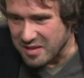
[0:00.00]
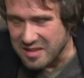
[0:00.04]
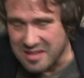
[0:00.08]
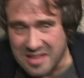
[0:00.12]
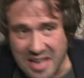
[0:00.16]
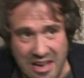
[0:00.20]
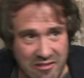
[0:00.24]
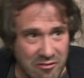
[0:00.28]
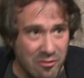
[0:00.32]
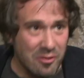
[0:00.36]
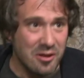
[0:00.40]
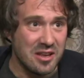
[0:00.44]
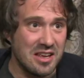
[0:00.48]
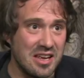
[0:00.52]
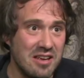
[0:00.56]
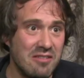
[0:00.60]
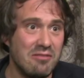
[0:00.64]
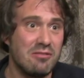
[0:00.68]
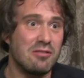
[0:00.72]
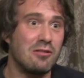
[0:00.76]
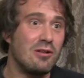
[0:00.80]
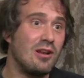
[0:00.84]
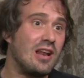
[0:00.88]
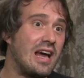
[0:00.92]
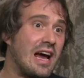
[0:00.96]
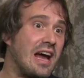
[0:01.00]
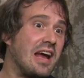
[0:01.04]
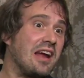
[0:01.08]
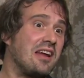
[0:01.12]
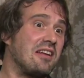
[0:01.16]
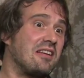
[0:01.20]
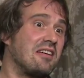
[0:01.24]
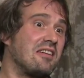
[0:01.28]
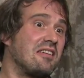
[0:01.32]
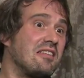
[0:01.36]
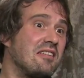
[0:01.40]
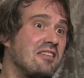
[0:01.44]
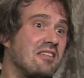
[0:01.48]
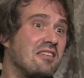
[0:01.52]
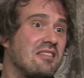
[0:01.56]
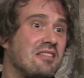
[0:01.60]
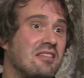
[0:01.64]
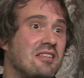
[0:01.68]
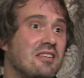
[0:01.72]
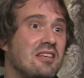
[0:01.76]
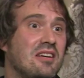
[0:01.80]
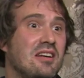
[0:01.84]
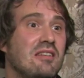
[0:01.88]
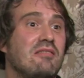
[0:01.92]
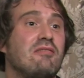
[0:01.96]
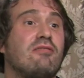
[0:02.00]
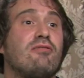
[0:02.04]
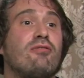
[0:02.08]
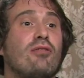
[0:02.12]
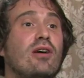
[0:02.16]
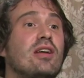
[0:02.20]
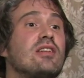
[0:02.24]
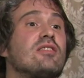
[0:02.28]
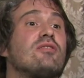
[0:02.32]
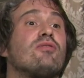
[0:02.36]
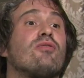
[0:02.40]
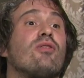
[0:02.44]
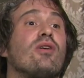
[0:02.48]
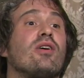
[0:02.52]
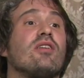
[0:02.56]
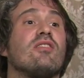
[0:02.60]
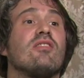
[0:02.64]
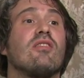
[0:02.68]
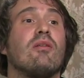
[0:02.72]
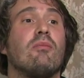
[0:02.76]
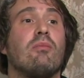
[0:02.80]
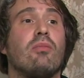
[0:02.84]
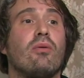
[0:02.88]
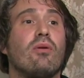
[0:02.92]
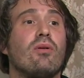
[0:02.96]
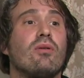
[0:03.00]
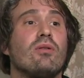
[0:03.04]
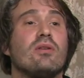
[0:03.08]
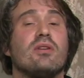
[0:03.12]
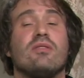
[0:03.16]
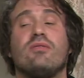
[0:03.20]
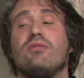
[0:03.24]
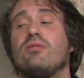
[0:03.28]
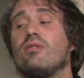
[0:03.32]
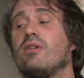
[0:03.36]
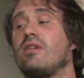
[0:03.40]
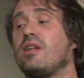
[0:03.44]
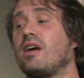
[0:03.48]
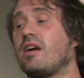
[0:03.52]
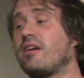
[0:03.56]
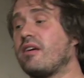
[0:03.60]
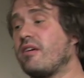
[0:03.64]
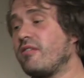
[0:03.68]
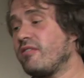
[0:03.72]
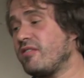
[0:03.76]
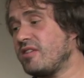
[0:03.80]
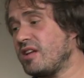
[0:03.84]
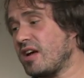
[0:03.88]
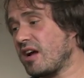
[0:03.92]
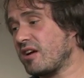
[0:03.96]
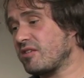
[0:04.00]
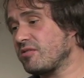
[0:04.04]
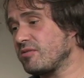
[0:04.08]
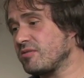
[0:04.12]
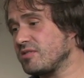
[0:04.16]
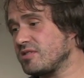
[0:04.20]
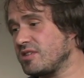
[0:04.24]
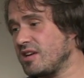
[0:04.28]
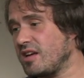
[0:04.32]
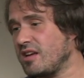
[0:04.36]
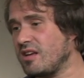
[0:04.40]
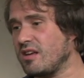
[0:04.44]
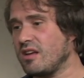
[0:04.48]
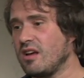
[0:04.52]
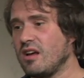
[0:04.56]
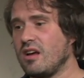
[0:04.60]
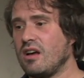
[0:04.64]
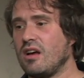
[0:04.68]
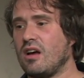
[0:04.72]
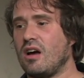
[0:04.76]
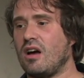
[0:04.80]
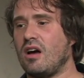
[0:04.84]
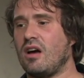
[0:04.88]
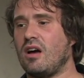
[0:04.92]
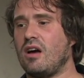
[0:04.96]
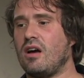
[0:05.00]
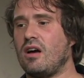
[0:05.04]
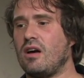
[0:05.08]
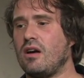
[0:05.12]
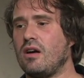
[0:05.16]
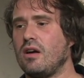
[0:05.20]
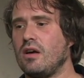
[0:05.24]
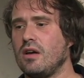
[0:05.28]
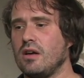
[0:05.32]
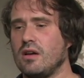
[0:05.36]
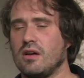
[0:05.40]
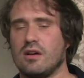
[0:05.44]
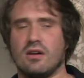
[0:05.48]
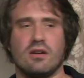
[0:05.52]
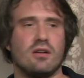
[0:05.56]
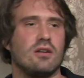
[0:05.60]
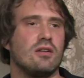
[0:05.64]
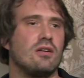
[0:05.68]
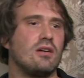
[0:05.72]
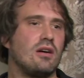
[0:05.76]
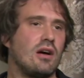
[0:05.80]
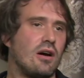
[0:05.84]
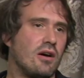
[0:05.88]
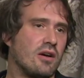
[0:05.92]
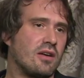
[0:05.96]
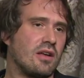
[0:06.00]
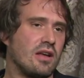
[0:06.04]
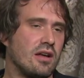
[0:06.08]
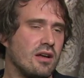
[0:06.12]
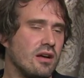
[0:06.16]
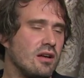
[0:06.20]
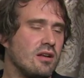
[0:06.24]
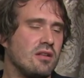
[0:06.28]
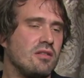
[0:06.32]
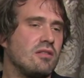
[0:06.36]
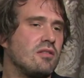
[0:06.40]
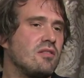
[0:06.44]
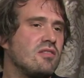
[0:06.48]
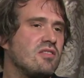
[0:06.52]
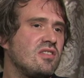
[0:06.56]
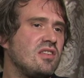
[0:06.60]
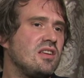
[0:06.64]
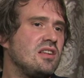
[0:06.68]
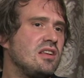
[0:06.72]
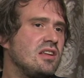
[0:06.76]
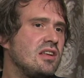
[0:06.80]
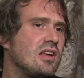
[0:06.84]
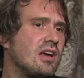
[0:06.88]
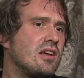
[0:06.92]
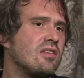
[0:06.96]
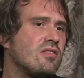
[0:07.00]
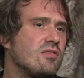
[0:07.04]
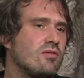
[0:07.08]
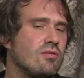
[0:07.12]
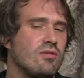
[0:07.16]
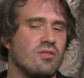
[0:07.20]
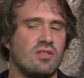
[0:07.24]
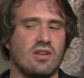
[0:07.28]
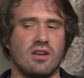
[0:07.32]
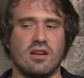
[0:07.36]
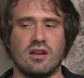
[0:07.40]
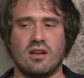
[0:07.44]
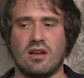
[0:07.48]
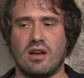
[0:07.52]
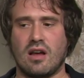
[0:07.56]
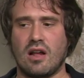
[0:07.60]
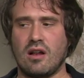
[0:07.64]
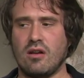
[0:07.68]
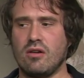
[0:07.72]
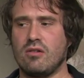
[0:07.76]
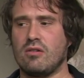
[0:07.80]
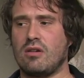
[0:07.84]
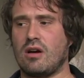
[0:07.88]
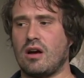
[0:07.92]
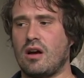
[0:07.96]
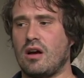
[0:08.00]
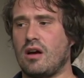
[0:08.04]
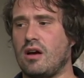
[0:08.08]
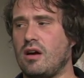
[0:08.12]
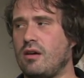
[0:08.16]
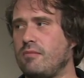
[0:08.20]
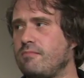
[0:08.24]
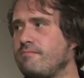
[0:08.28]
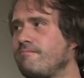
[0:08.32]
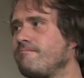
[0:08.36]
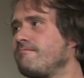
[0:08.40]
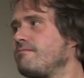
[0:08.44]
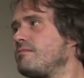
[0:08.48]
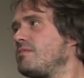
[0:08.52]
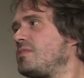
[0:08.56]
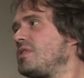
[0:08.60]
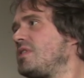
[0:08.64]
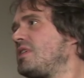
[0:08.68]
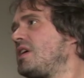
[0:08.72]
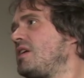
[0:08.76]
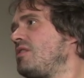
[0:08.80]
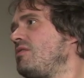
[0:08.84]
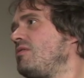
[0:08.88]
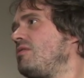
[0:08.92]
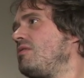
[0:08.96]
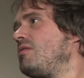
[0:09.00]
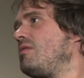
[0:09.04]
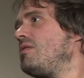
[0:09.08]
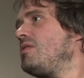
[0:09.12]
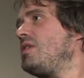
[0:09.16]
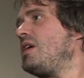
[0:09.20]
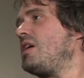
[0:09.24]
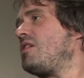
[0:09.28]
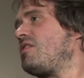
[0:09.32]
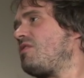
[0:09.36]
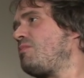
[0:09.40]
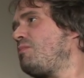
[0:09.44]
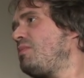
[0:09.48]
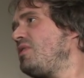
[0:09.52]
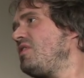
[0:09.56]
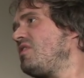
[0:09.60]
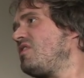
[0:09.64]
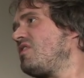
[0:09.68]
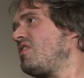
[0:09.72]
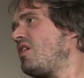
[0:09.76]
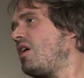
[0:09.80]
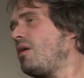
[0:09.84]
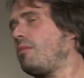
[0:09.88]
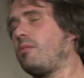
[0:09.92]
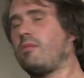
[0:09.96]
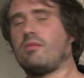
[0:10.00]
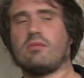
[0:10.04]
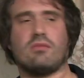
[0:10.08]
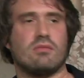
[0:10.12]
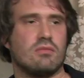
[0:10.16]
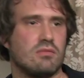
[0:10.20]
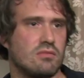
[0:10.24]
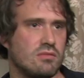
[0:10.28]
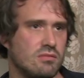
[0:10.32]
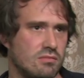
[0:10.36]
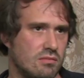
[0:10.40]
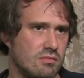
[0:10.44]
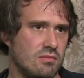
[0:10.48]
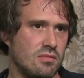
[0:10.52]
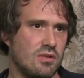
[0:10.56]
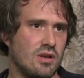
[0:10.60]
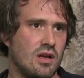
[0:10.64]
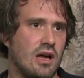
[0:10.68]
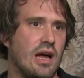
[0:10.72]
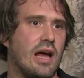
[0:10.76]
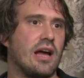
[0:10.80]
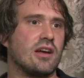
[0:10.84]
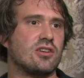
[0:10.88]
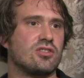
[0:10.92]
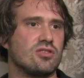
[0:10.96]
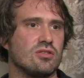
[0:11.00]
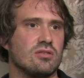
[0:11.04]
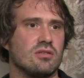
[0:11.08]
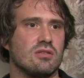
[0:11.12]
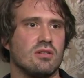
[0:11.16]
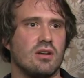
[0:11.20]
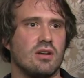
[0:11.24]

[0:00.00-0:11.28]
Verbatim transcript: Never give the line. In France, for example, if you're an actor saying, okay, in the scene he has to say, hello, can you? Yes, please come. Action.